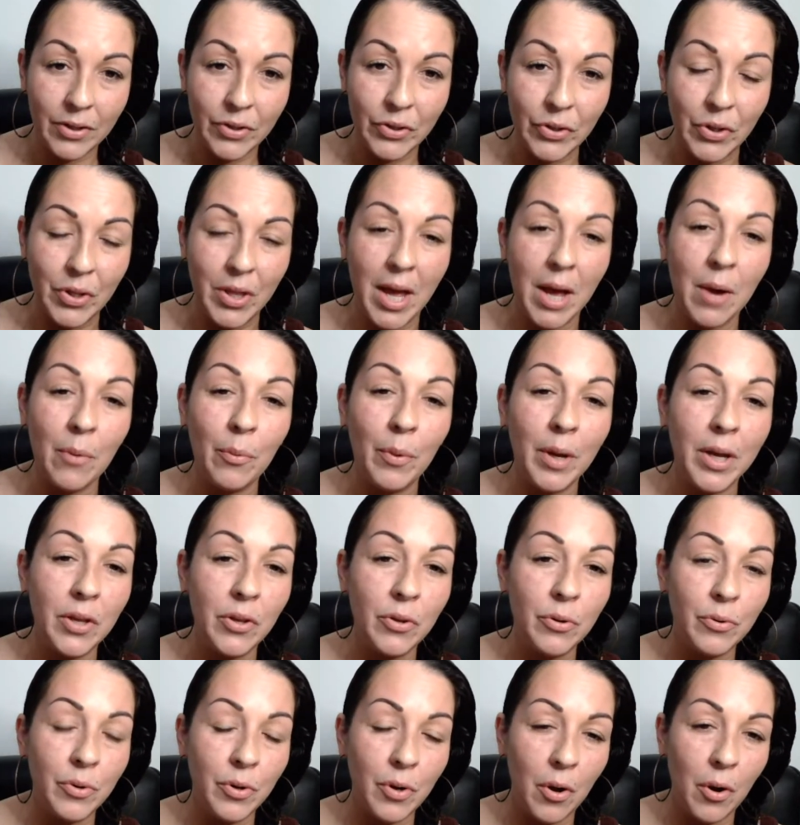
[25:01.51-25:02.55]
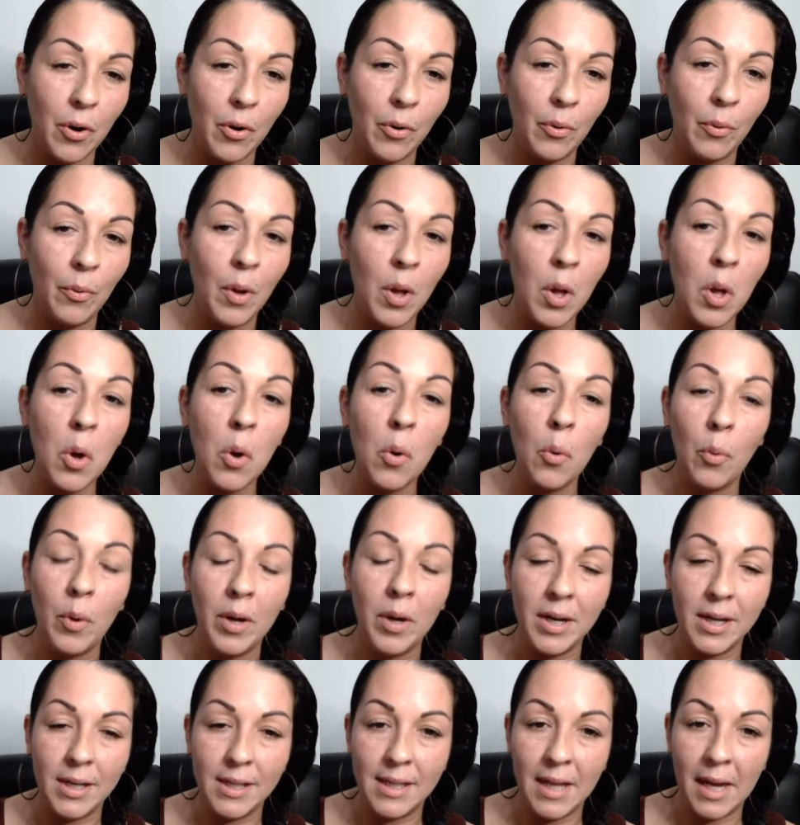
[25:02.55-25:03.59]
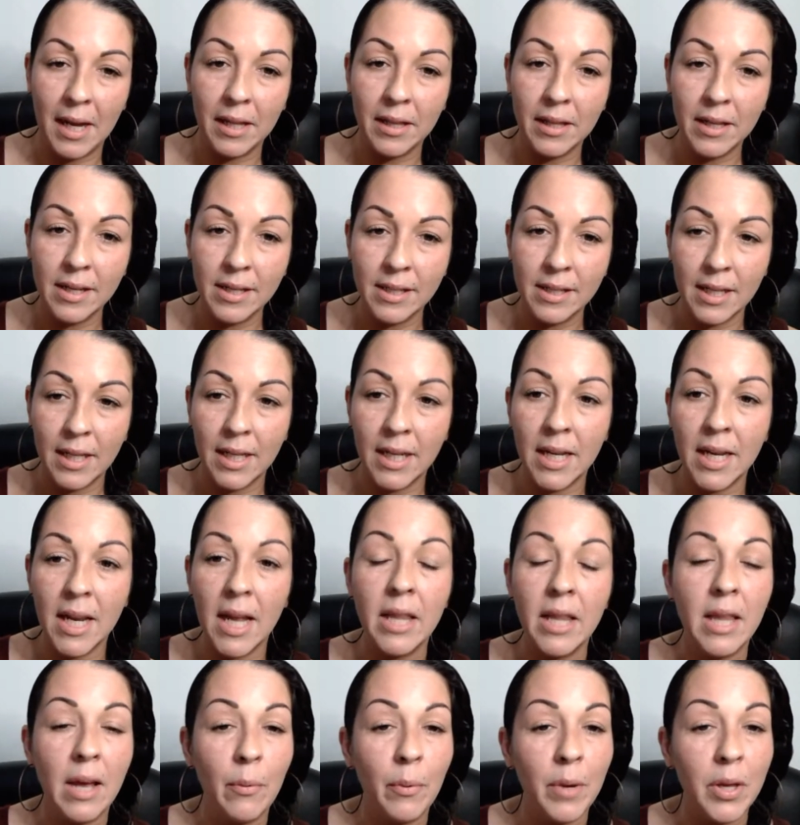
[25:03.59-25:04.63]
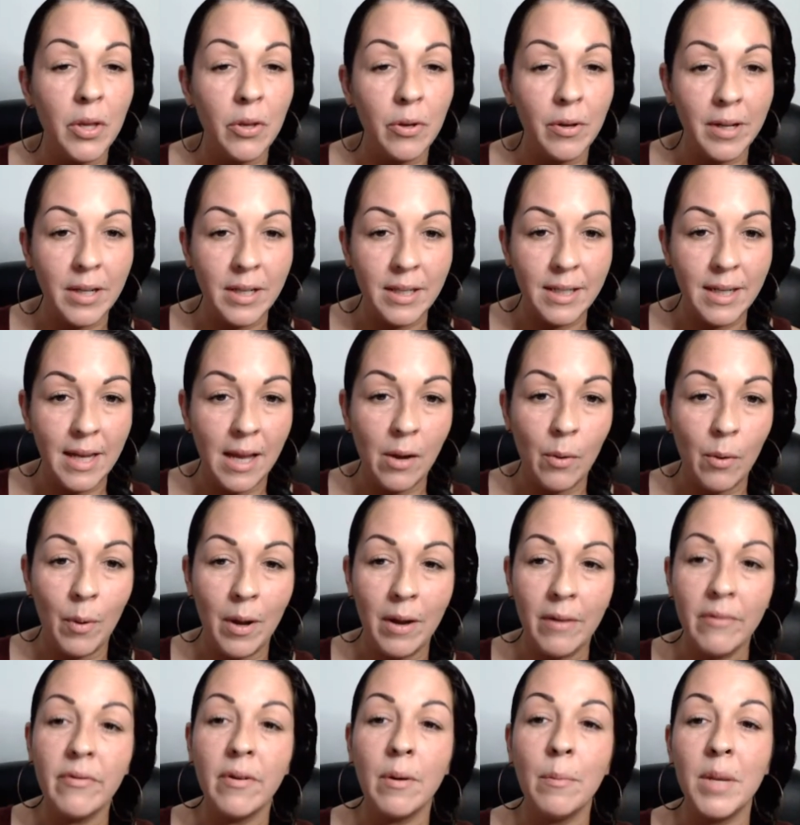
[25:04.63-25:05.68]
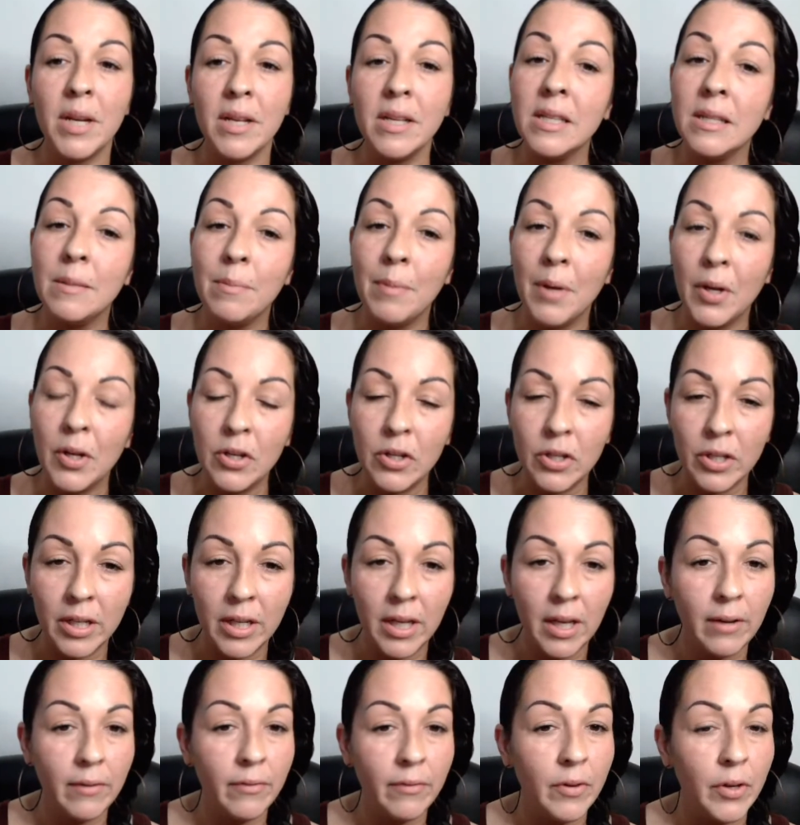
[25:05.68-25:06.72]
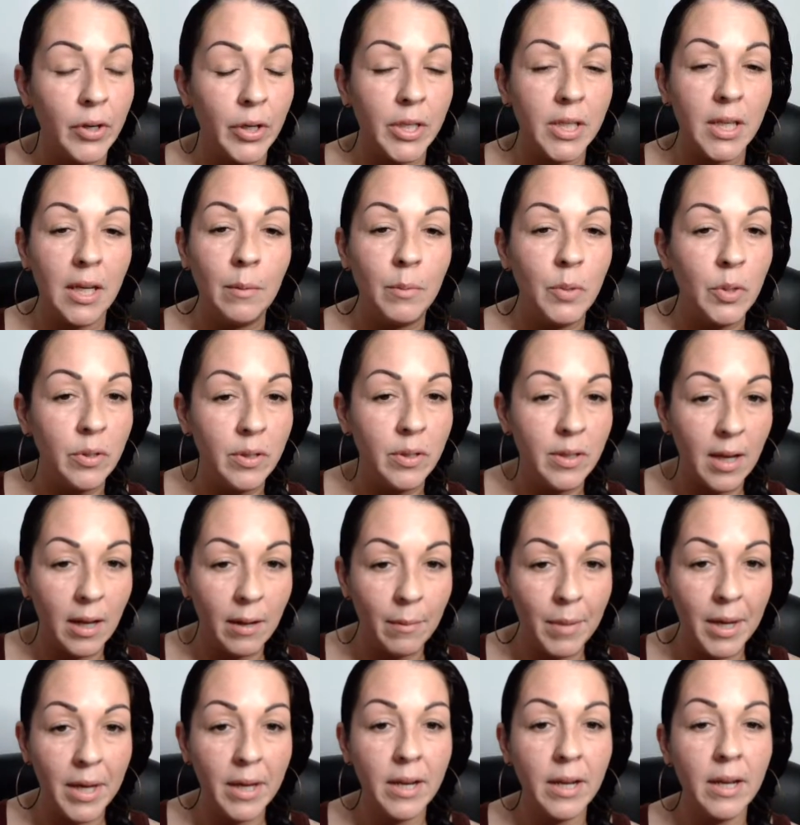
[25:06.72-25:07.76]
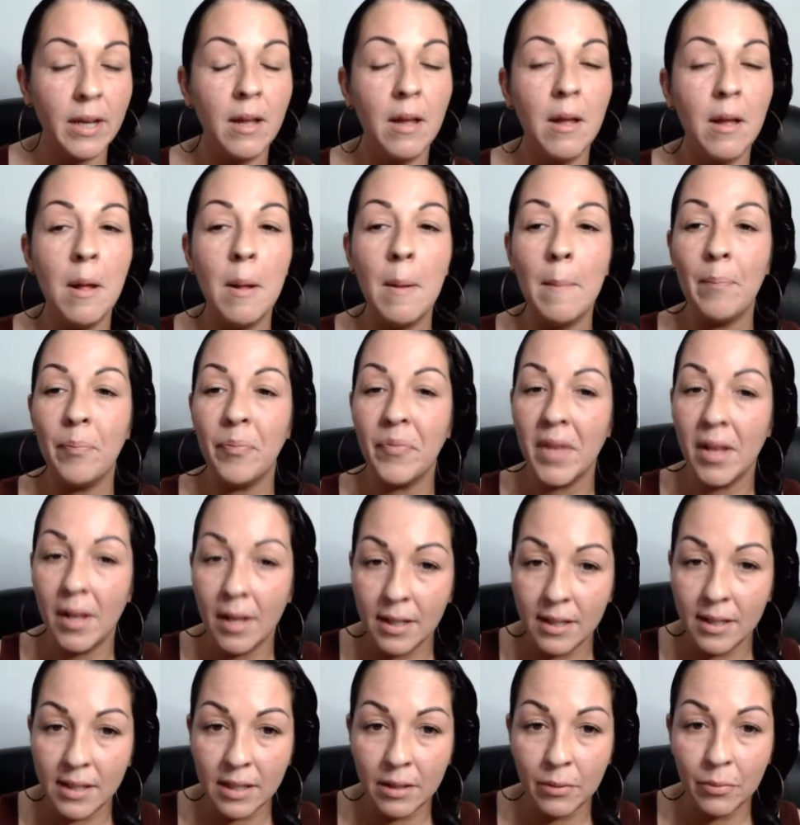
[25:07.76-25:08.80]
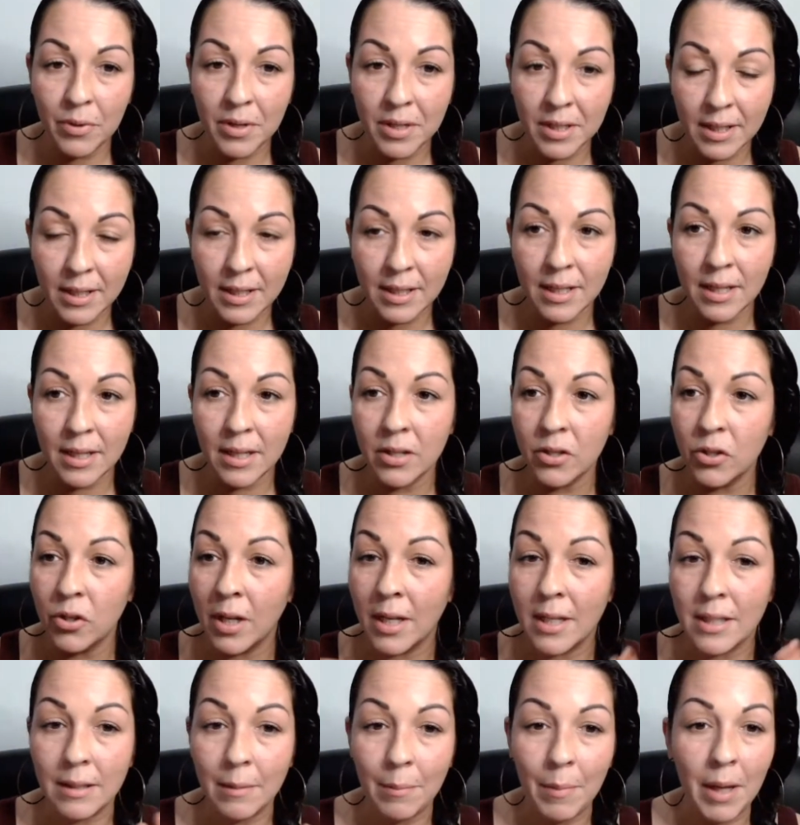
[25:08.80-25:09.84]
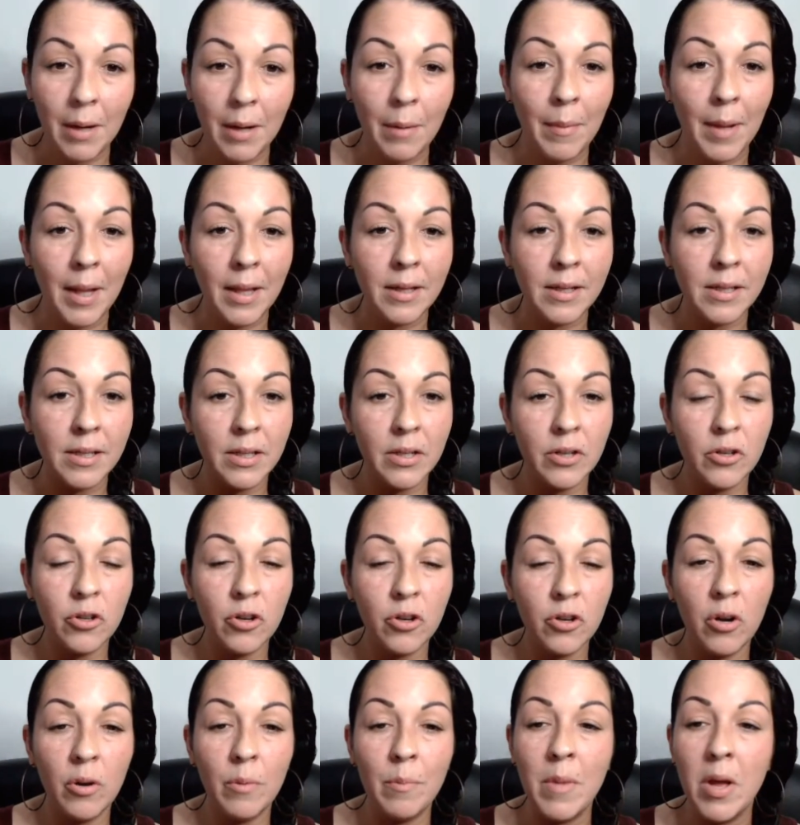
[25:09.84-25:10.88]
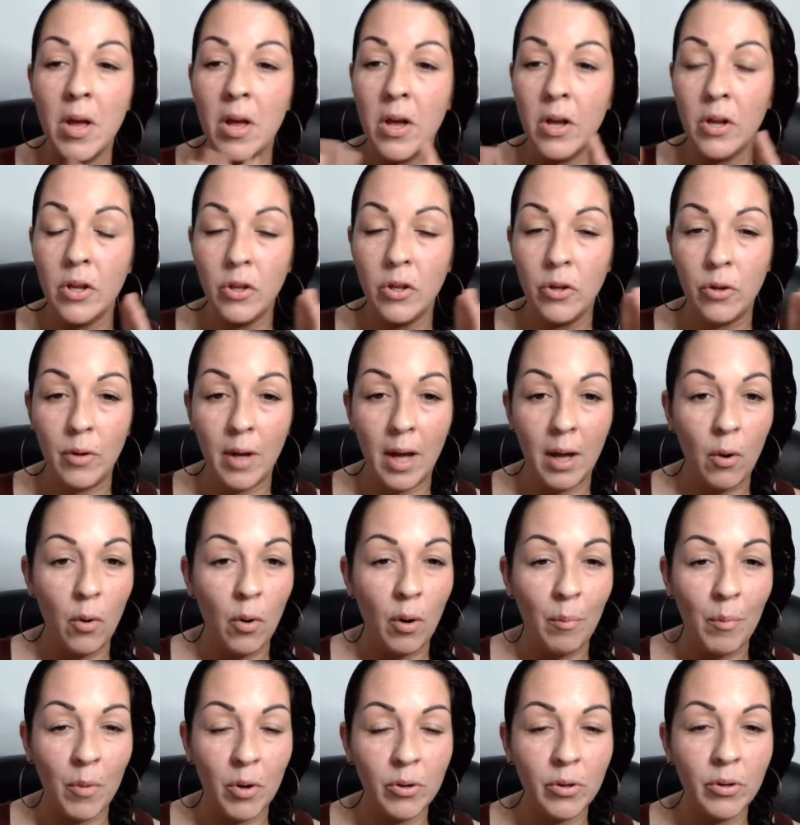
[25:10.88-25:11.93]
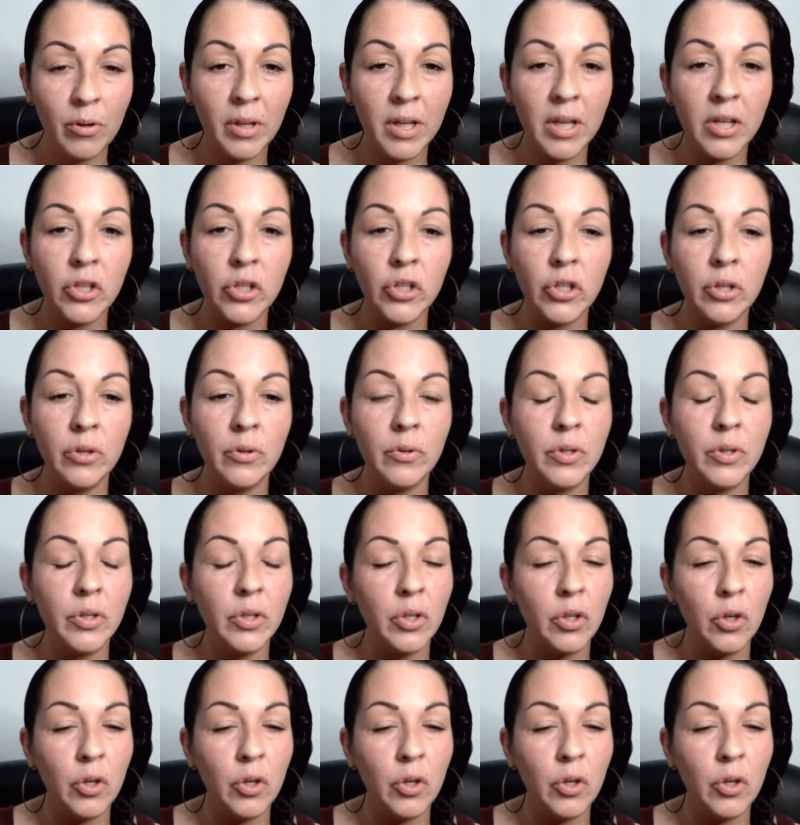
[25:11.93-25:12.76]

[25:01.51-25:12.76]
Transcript: So that way you know what exactly is in it, and that way you can stay away from it, especially if you're type 2 diabetic, insulin resistance, you got some metabolic syndrome, you got hormonal issues.